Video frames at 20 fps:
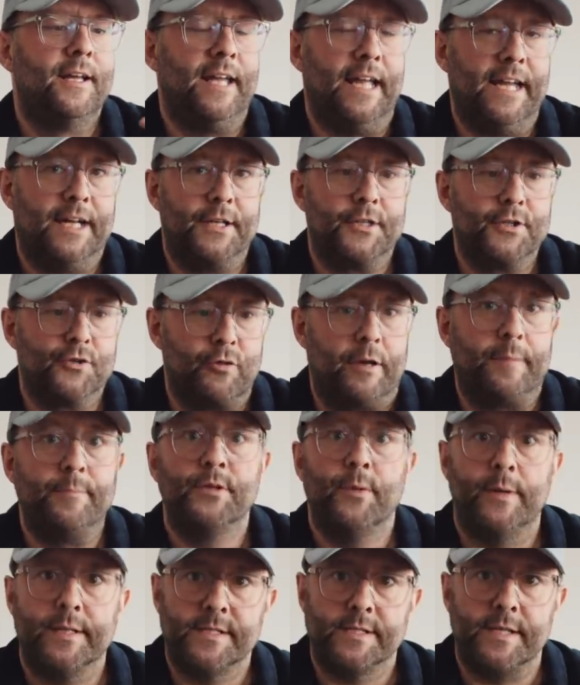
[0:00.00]
It could stream
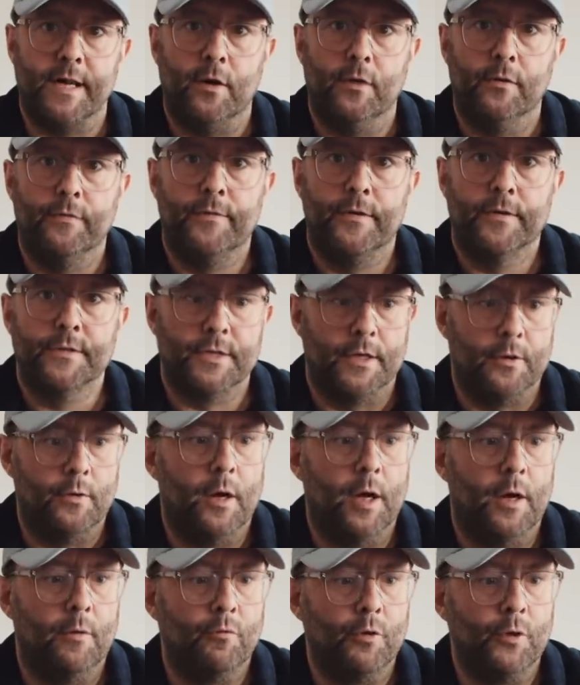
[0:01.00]
to itself,
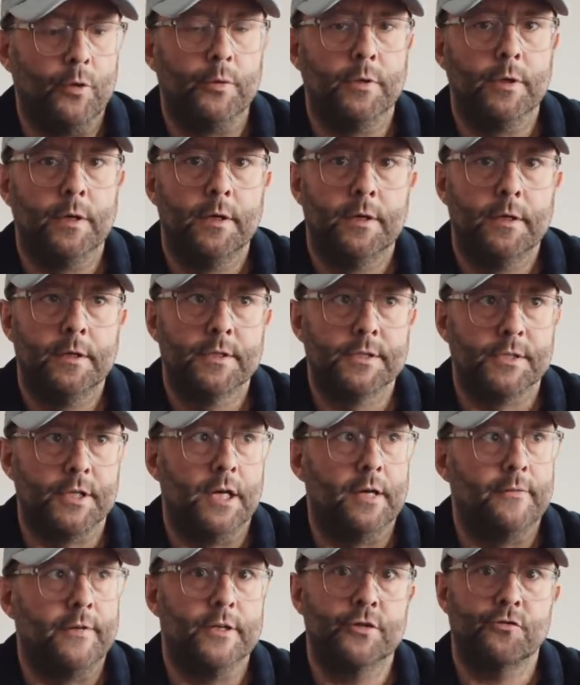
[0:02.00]
so a Rune
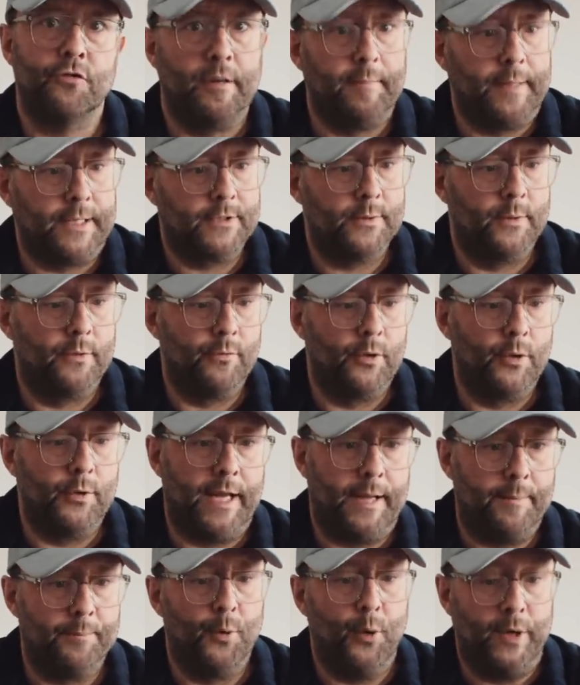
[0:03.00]
server streaming to a
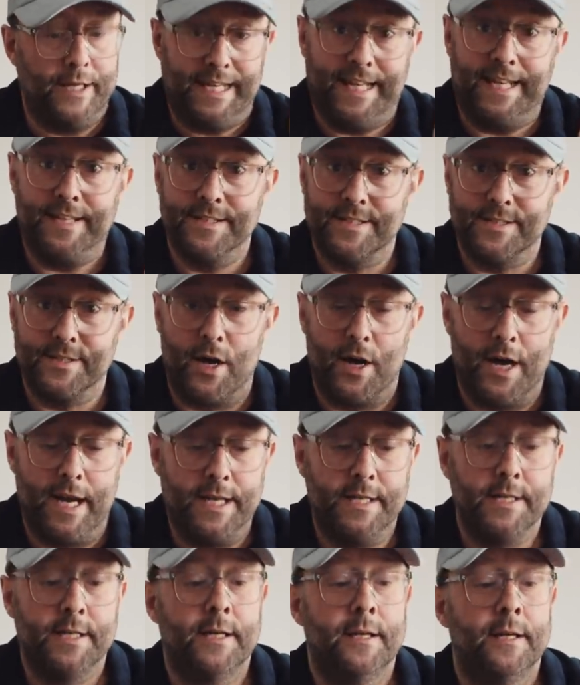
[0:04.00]
Rune endpoint
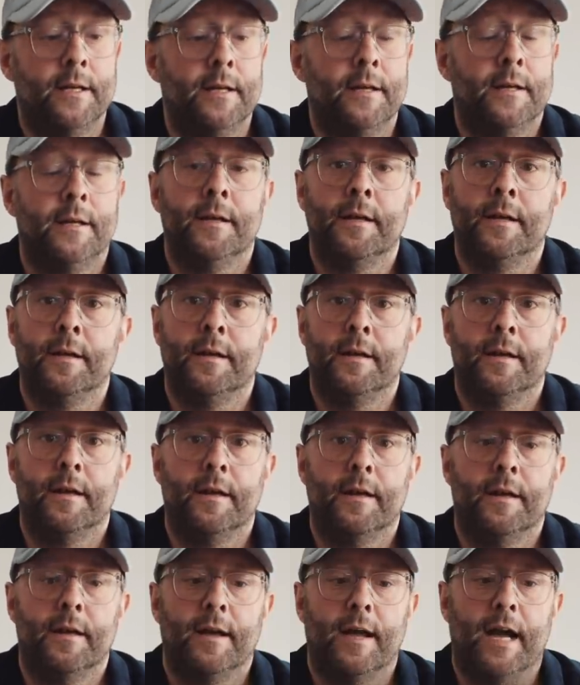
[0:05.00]
inside.
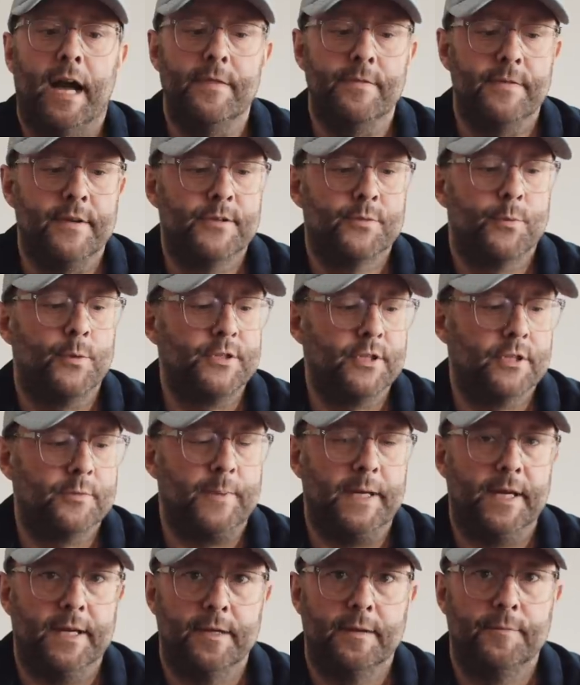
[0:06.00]
And this would
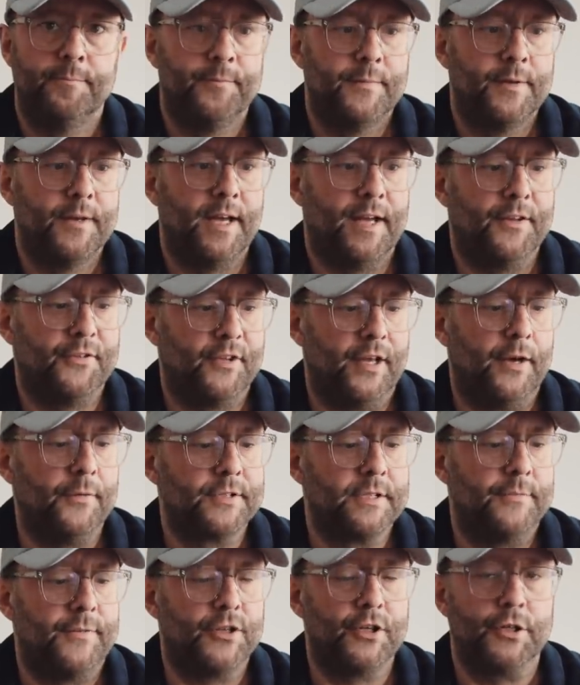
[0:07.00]
just be a
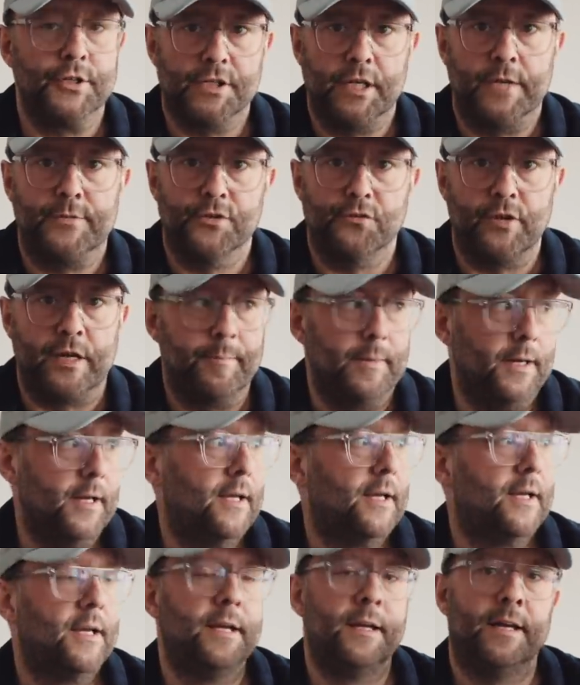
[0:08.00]
self-sufficient server
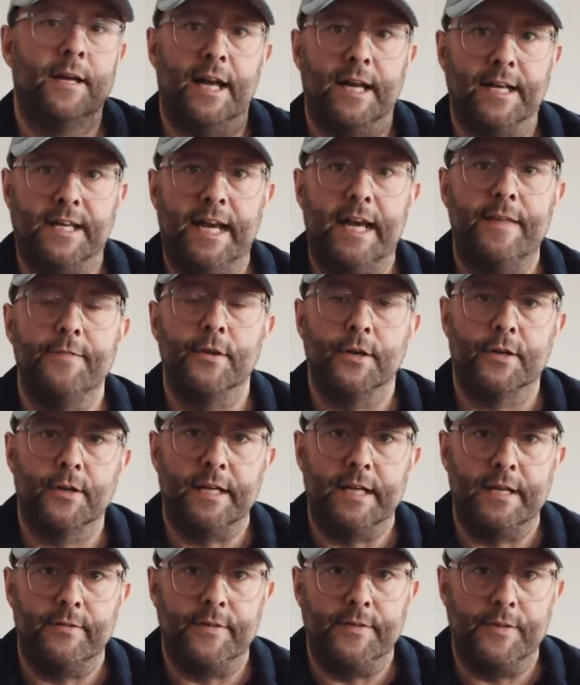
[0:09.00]
streamer, again, that
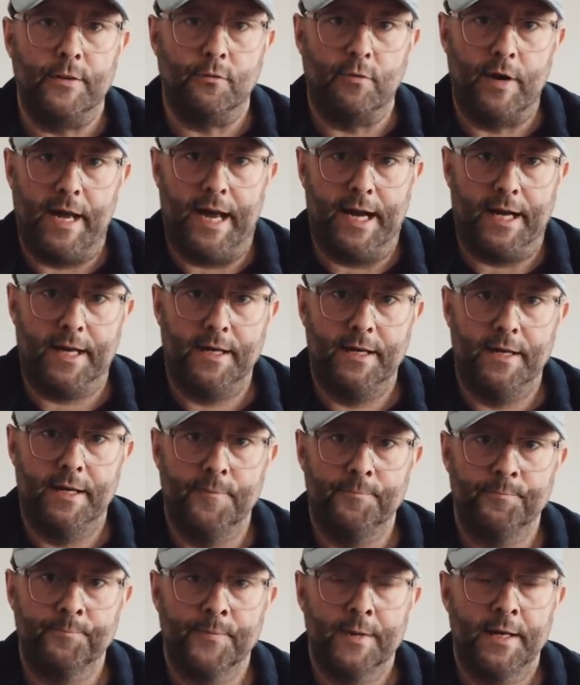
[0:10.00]
could live in the rack.
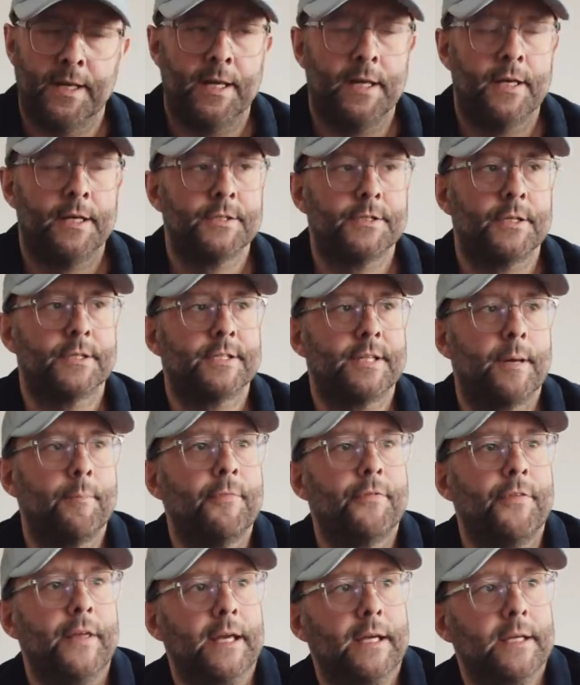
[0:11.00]
So
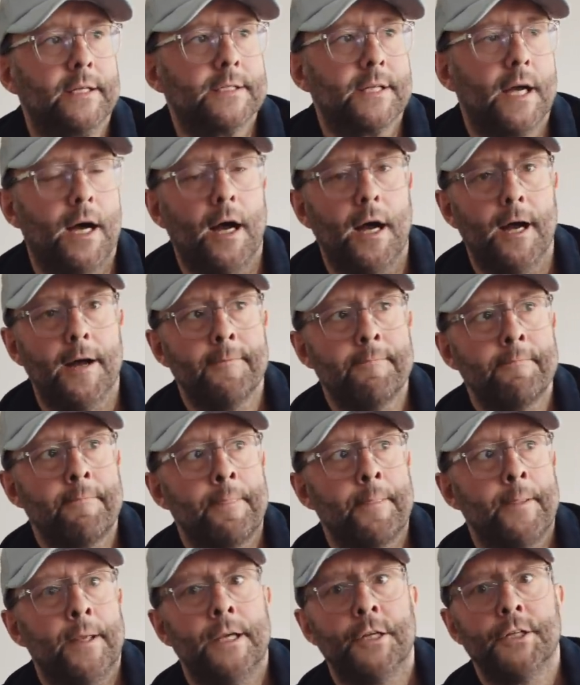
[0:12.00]
some things are
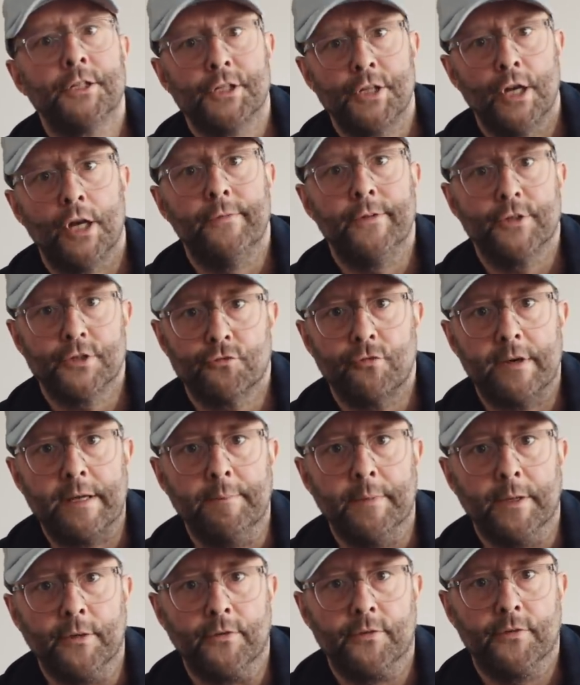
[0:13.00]
server
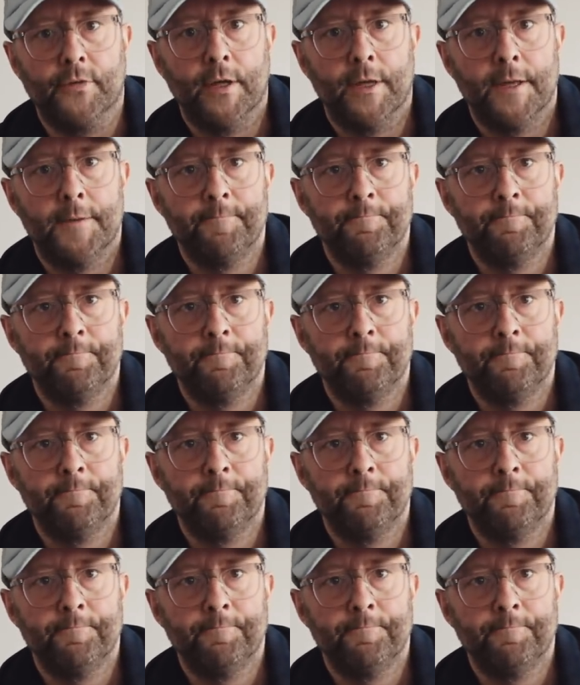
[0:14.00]
streamers.